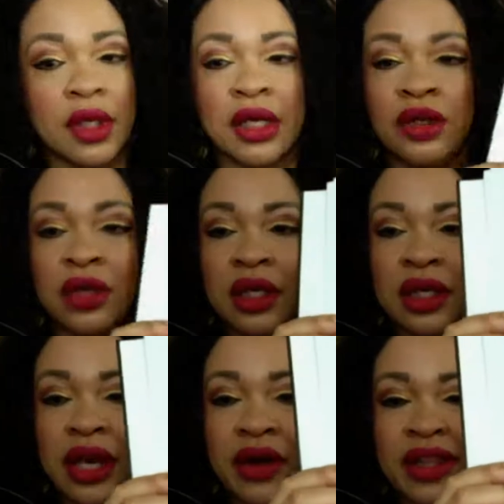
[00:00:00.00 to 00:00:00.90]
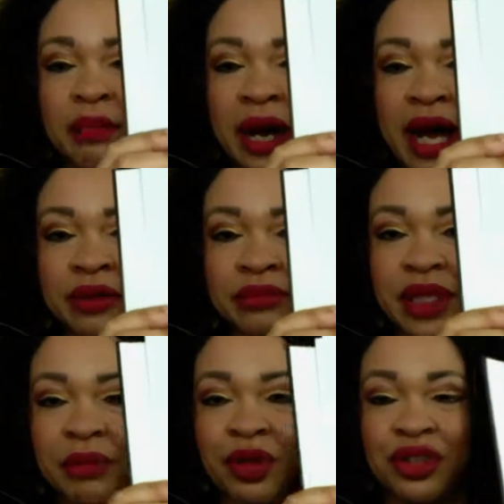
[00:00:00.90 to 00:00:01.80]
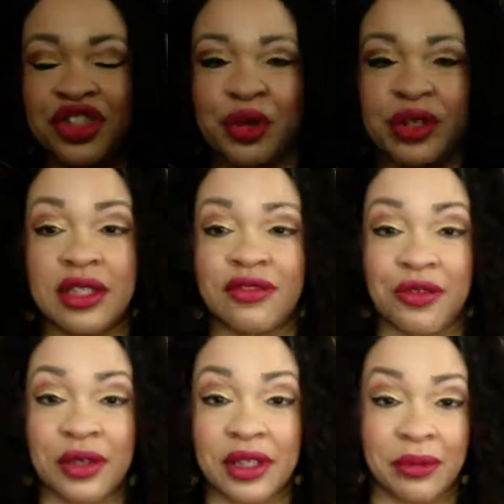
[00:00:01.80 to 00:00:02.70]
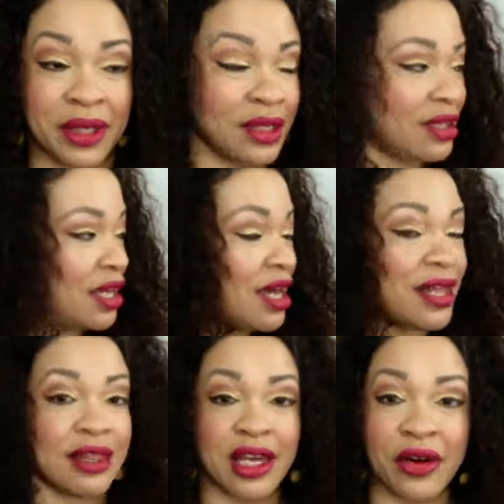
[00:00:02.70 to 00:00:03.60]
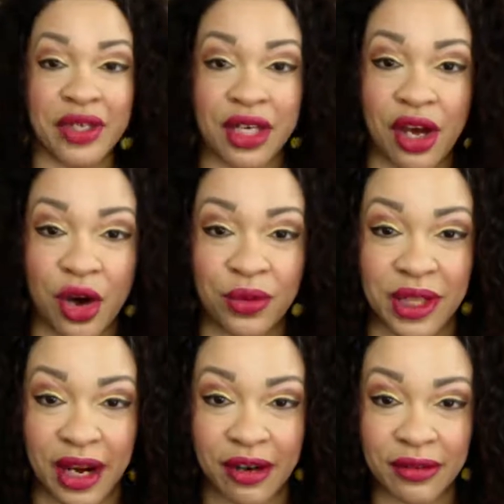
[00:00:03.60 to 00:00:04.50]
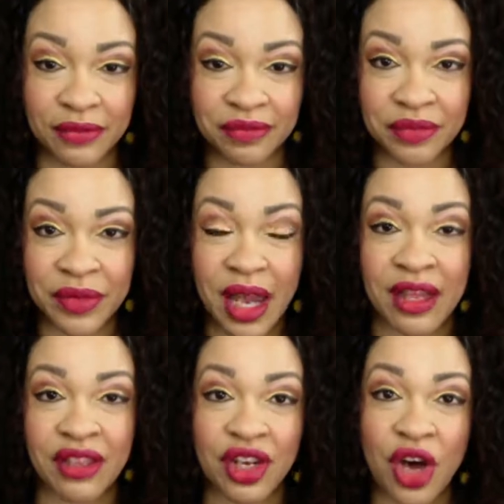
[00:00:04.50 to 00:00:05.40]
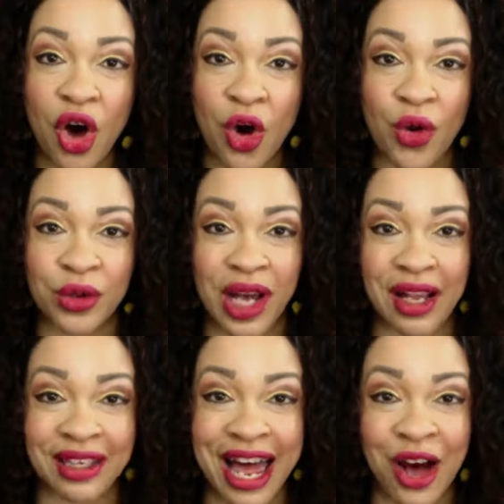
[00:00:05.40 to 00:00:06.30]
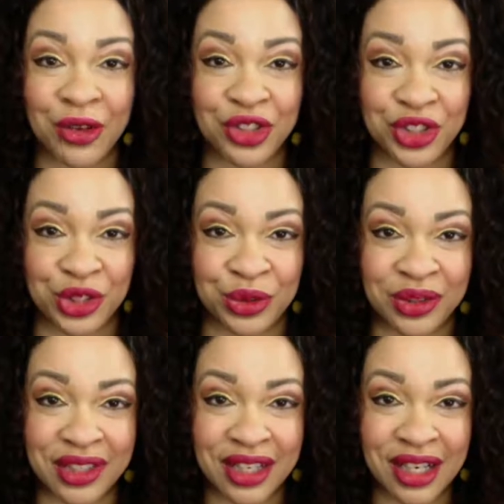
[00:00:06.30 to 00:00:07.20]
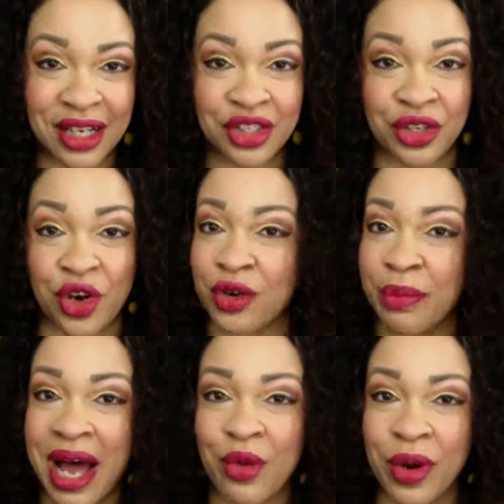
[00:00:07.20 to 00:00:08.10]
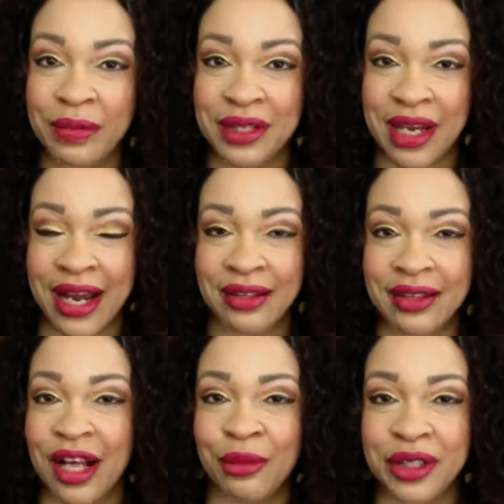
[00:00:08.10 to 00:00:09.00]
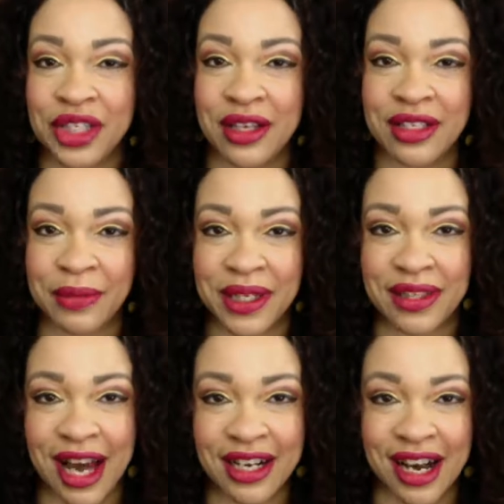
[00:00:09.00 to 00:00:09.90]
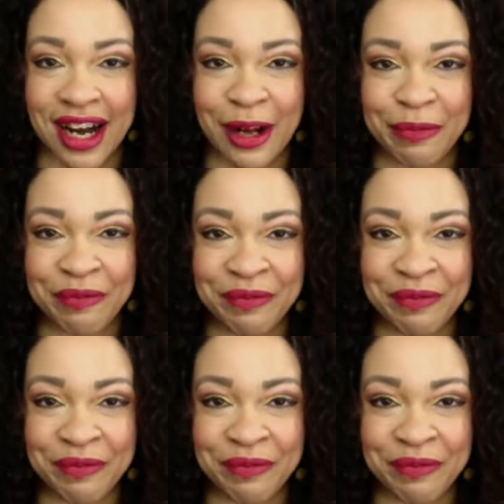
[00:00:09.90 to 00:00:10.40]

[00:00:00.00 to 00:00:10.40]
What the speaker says: and you look there at the bottom, I'm going to show it just for a little bit. There is a code there. And the code allows you to go to my website, lmichellesmith.com,